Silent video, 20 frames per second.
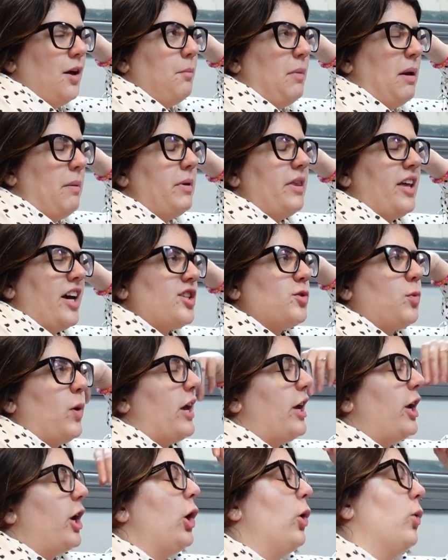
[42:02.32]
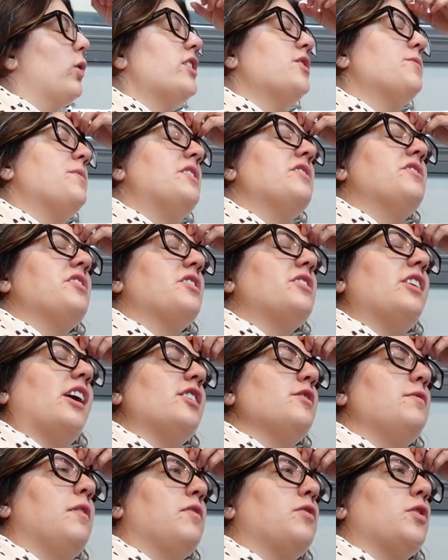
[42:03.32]
Maybe that's why Chloe's been
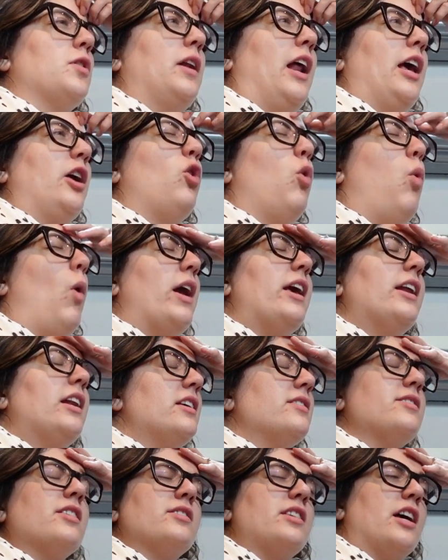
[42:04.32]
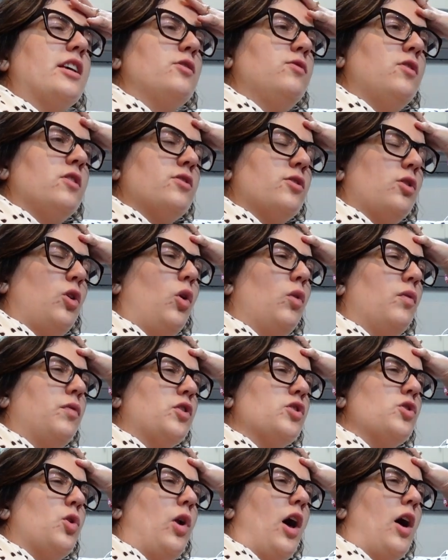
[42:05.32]
successful quietly successful
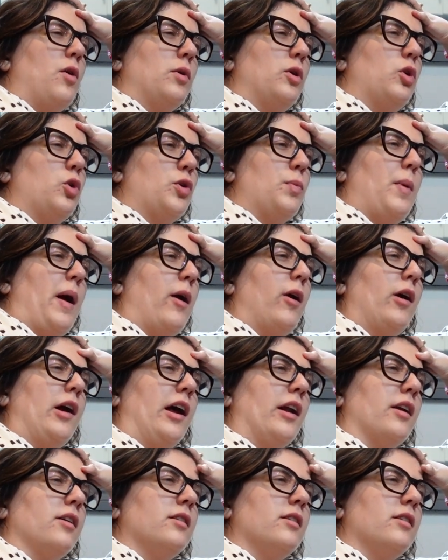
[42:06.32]
for so long with Good American.